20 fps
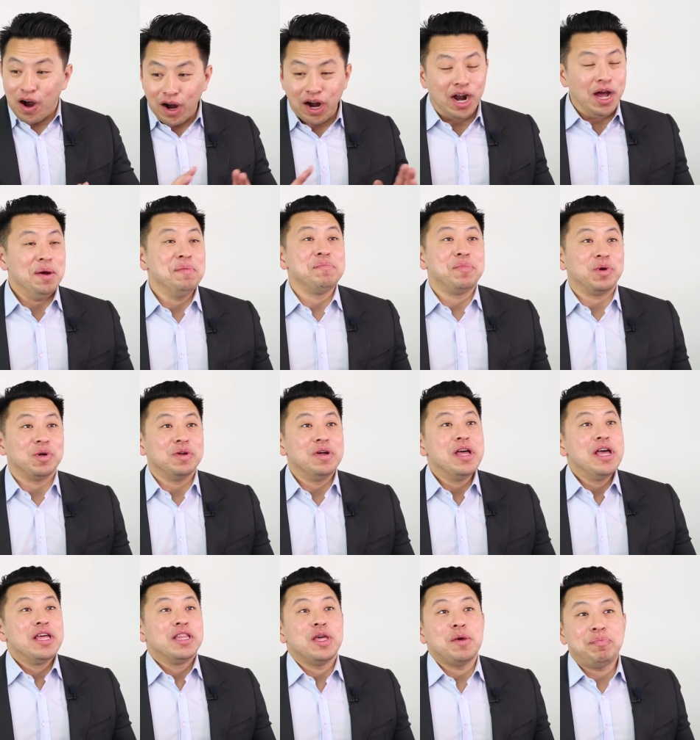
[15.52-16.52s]
are
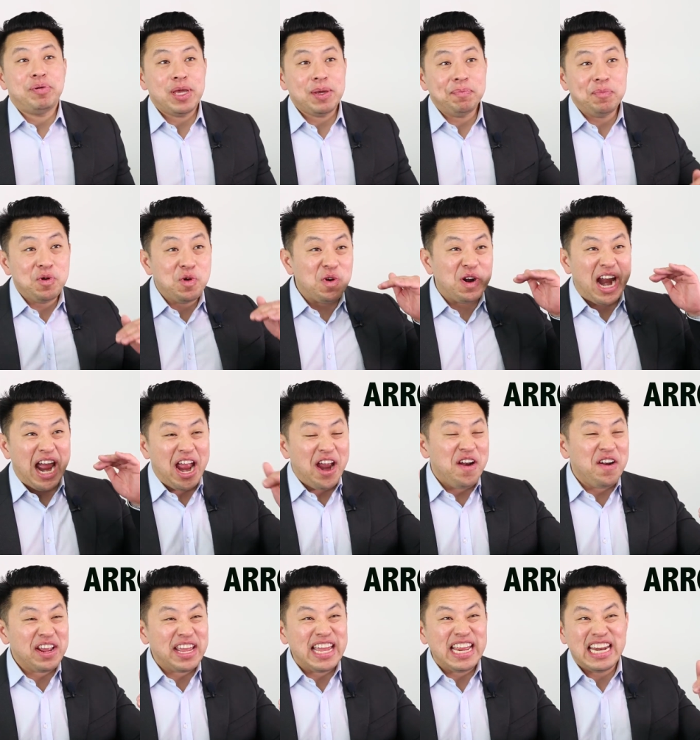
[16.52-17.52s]
humble. The people who are
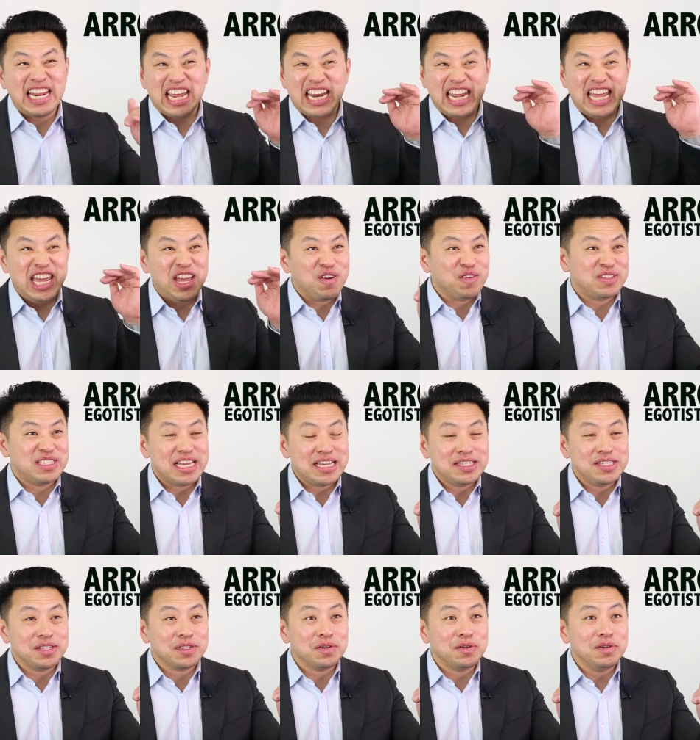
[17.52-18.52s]
arrogant and
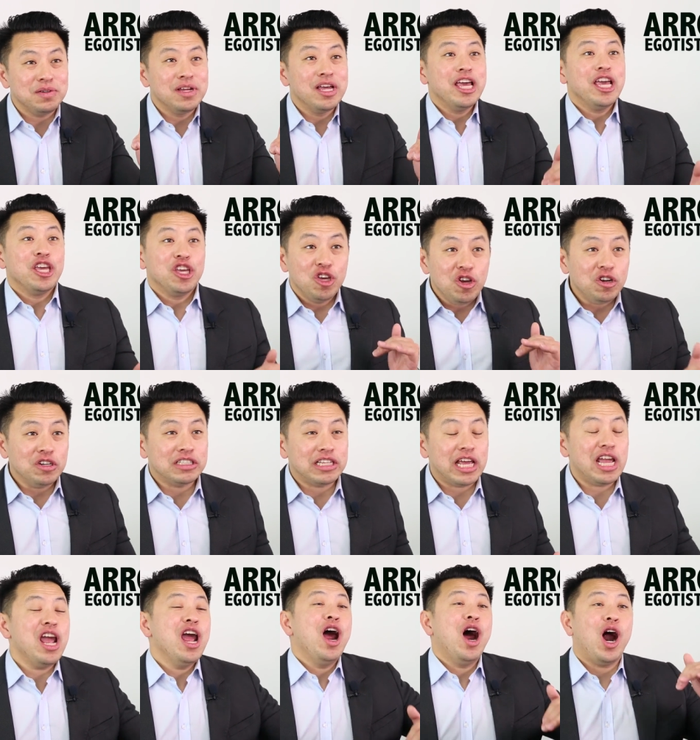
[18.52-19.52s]
egotistical
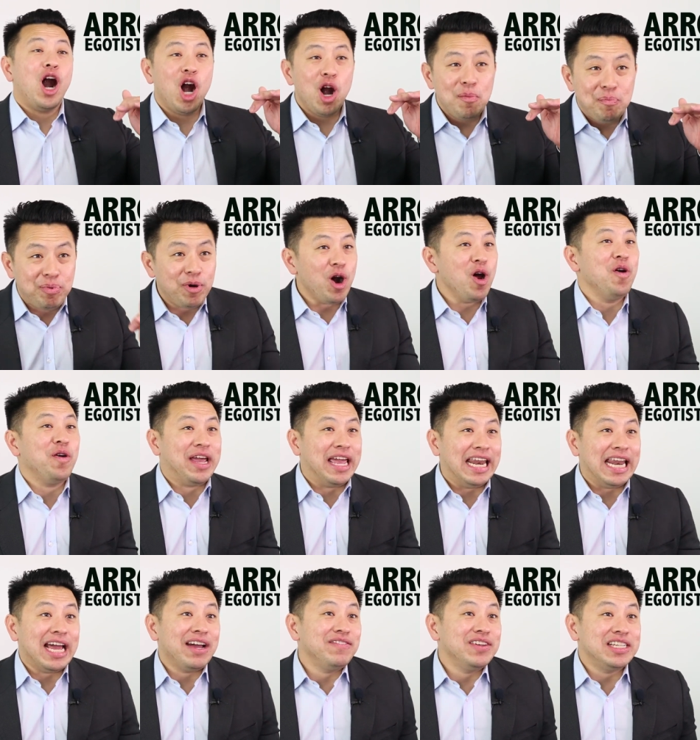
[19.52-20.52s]
usually are broke
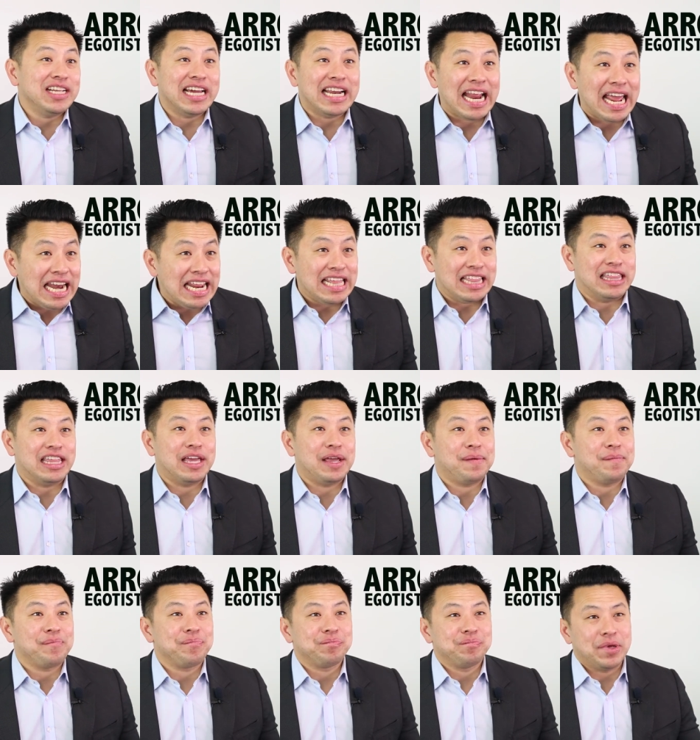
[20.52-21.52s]
and haven't done
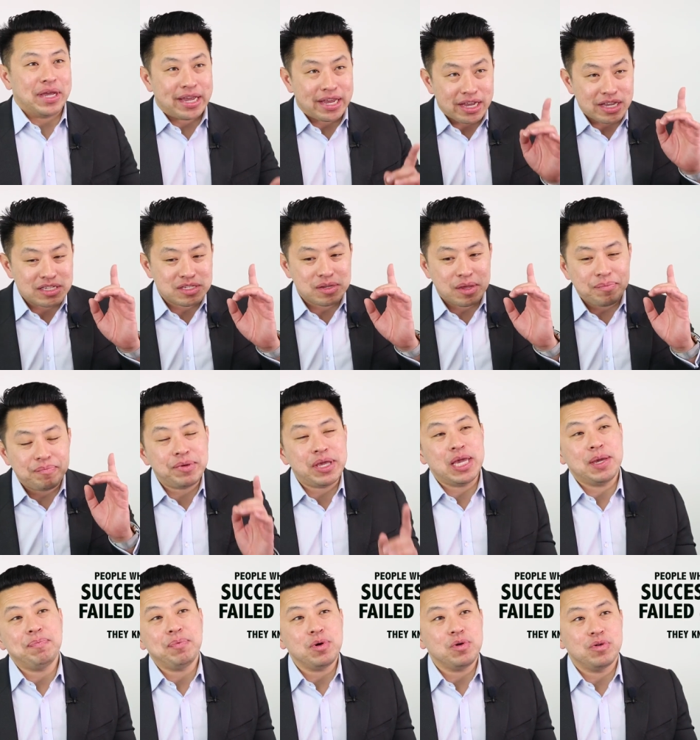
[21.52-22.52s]
anything. Because
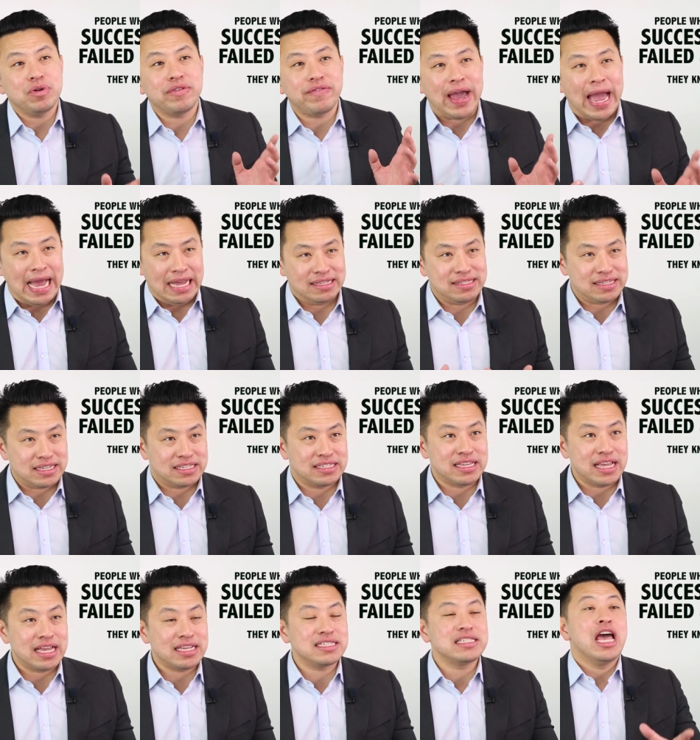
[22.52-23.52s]
people who have had
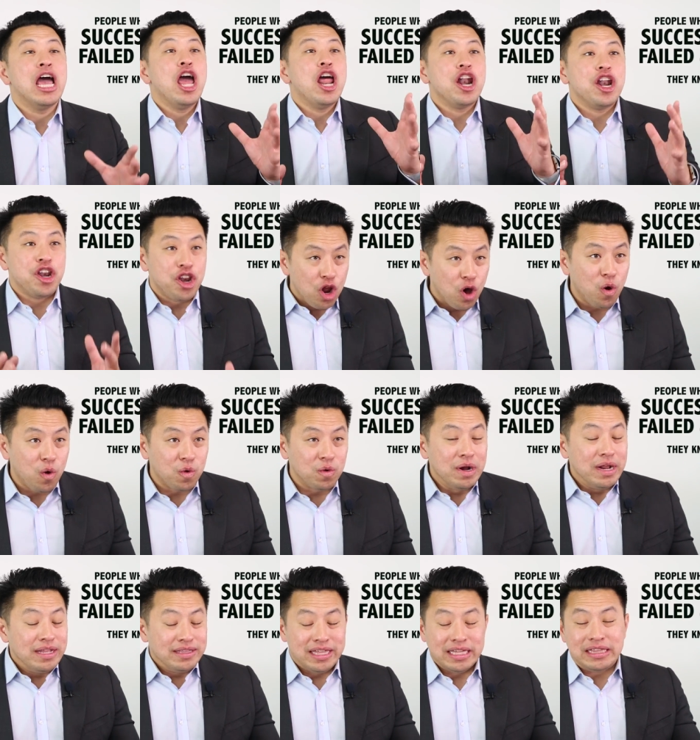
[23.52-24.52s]
success
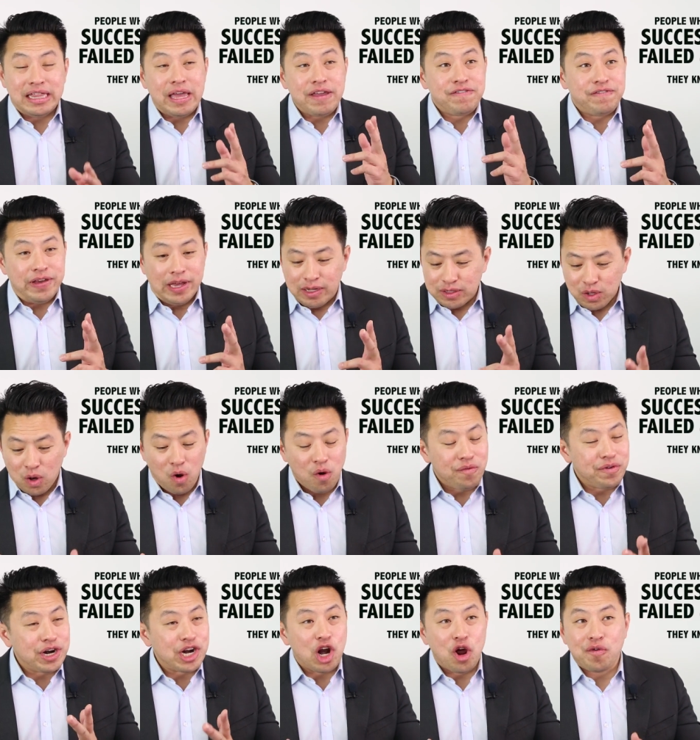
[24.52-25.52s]
know that they failed
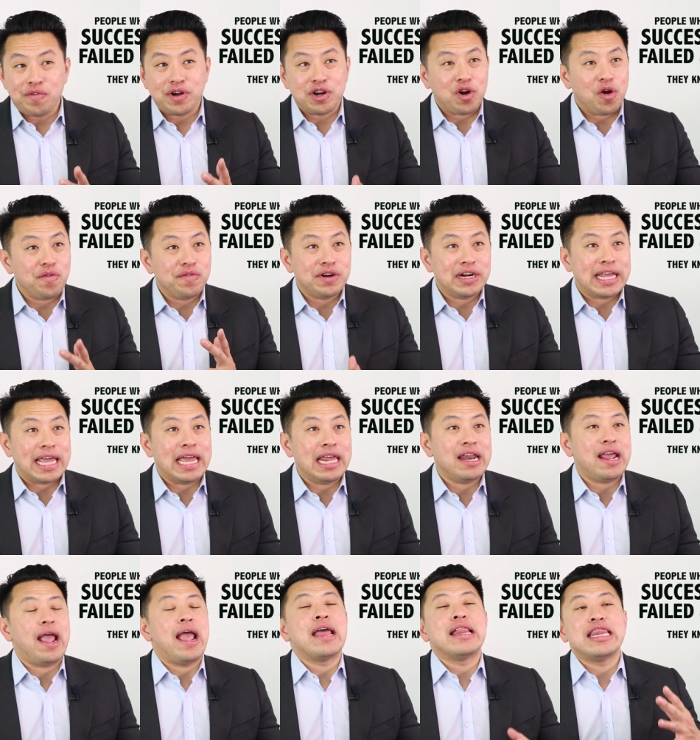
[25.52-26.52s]
over and over and over
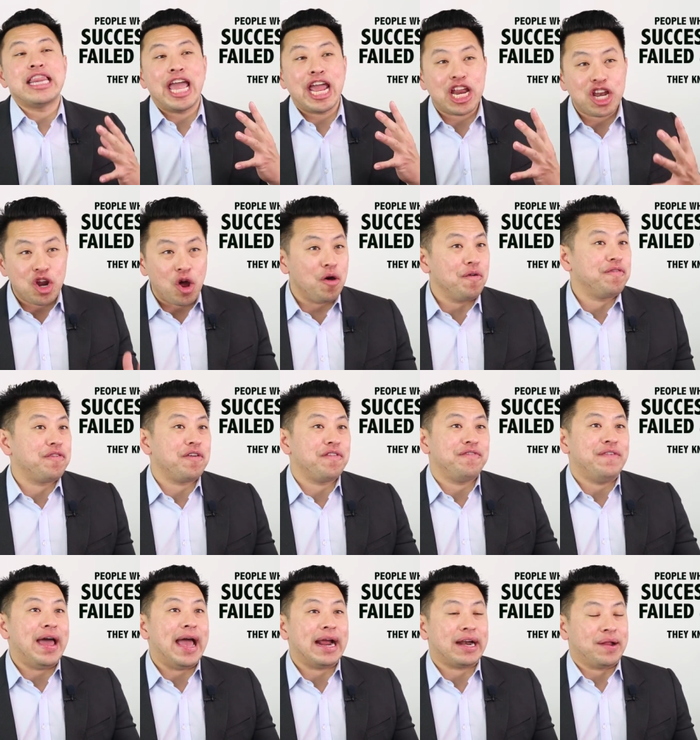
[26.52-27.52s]
again, and they know for a
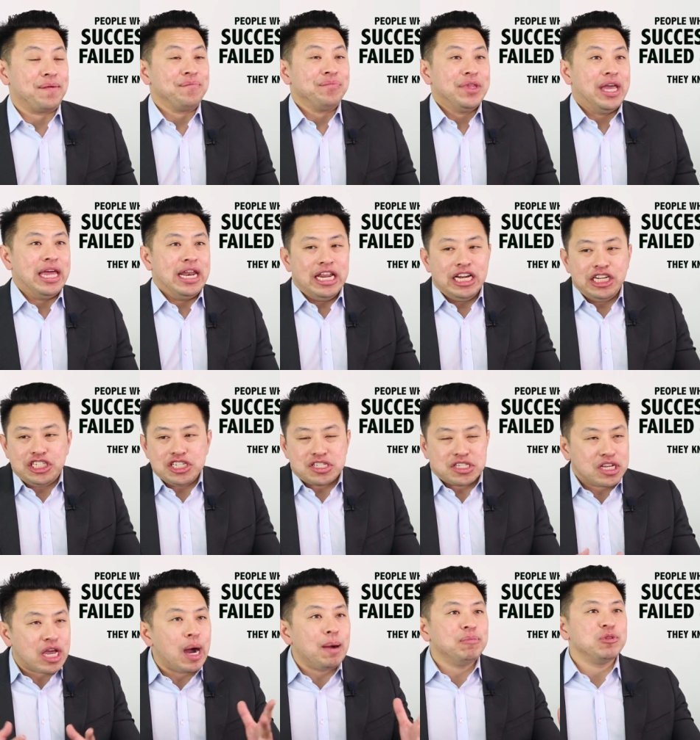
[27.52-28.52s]
fact it didn't
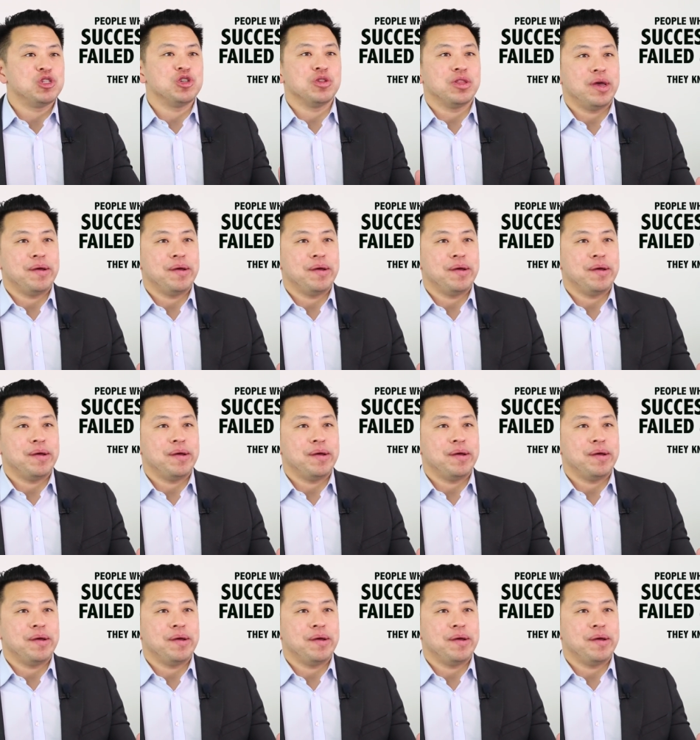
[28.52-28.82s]
just come to